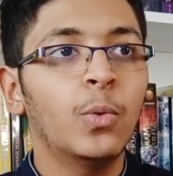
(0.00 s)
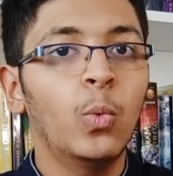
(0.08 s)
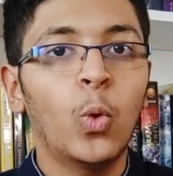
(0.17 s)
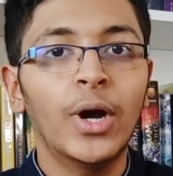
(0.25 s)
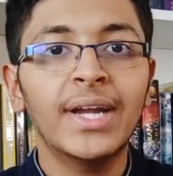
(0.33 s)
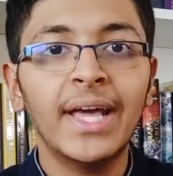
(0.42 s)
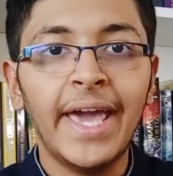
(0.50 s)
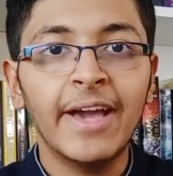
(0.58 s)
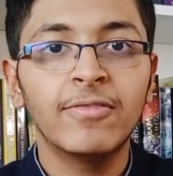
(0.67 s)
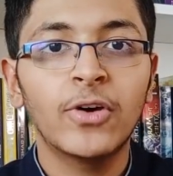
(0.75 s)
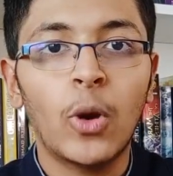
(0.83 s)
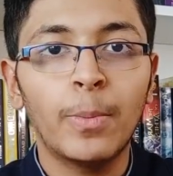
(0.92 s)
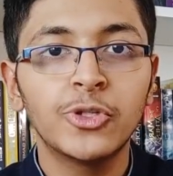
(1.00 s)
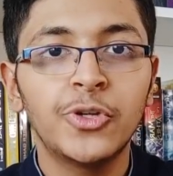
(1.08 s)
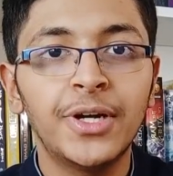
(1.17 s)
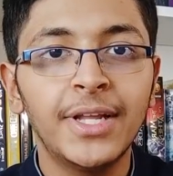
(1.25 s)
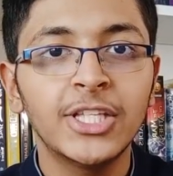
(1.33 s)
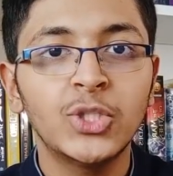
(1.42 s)
whatever
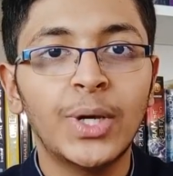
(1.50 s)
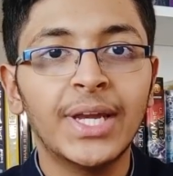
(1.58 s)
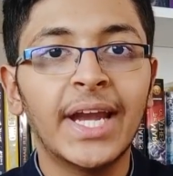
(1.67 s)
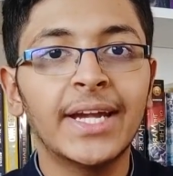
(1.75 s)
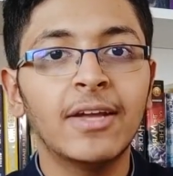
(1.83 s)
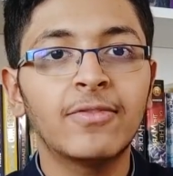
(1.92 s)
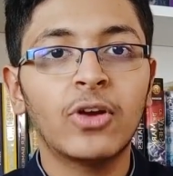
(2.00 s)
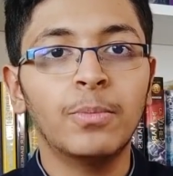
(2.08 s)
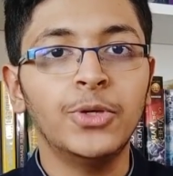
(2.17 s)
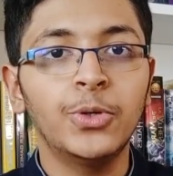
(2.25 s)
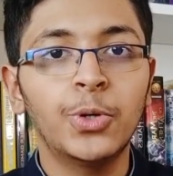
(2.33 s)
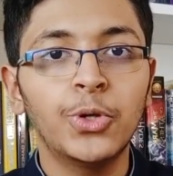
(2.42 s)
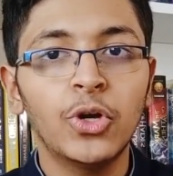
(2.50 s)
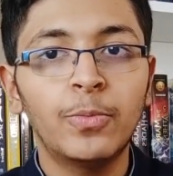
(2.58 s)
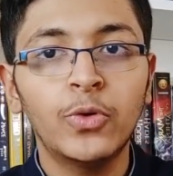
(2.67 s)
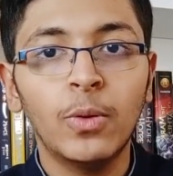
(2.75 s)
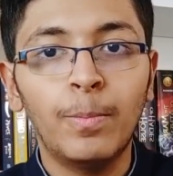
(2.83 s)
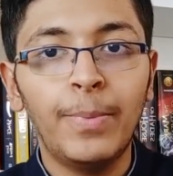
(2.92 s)
opportunities you are getting from YouTube
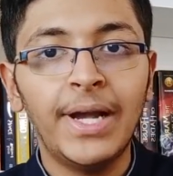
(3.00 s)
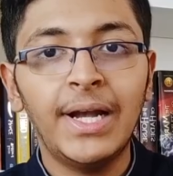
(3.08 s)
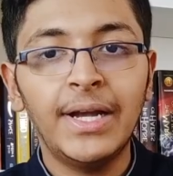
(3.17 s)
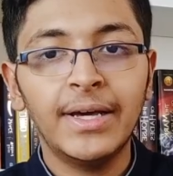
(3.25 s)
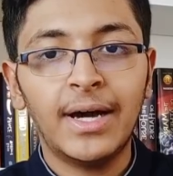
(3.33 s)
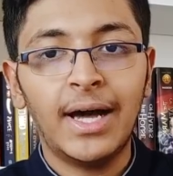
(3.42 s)
to build